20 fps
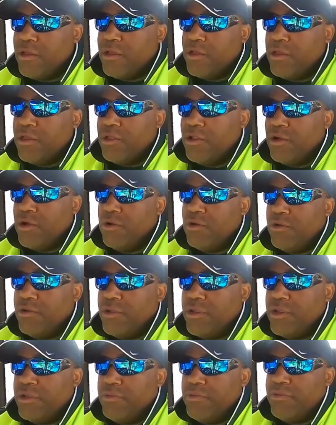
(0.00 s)
You know,
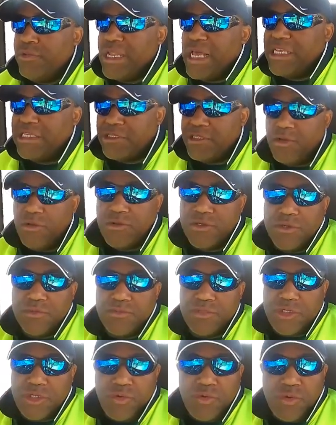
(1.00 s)
and that's those are
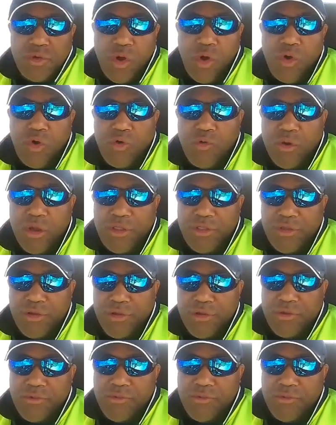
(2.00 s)
too cold weather.